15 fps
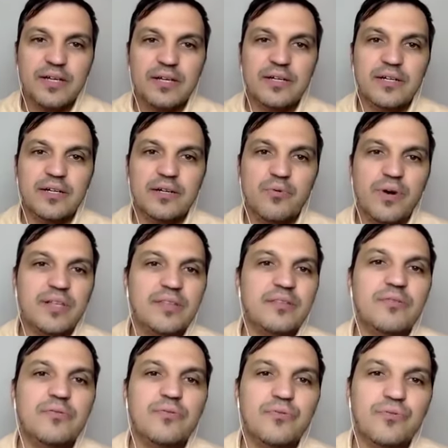Uh, what
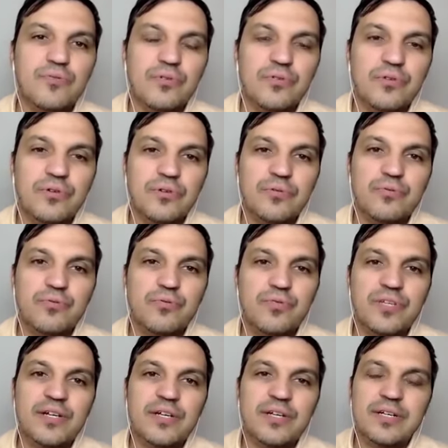do, uh, do
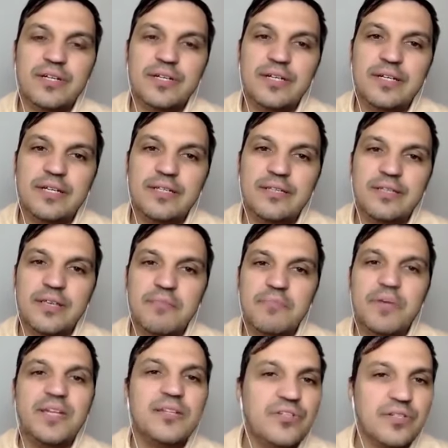their, uh, let's say,
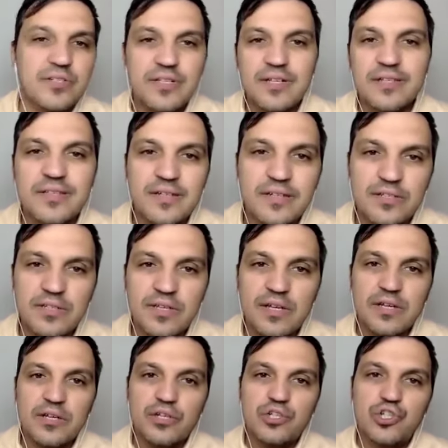managers, leaders
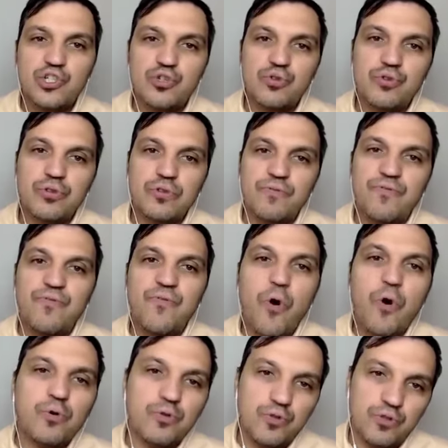should
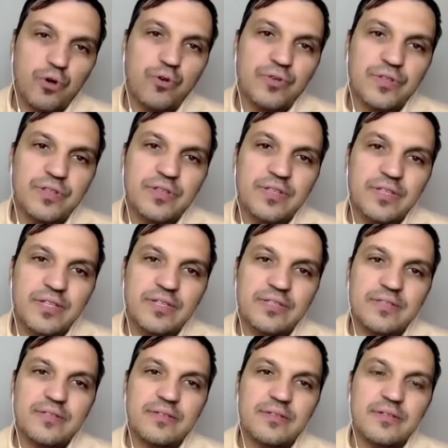focus on
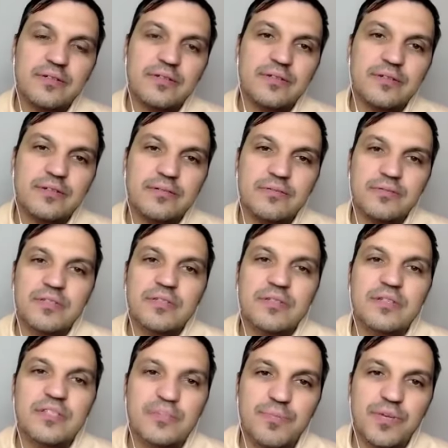this, this,
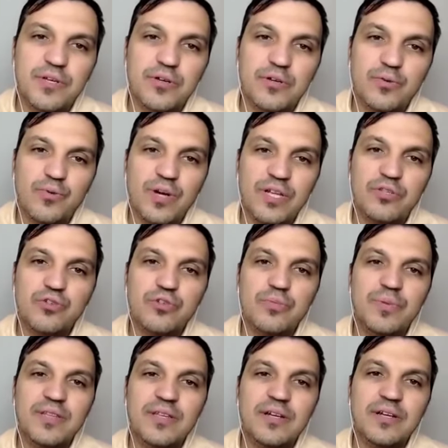this period? What should
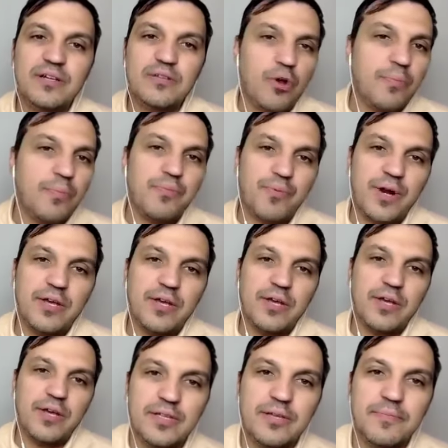be their top
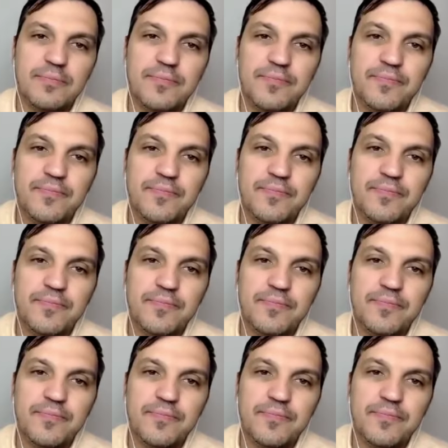priority?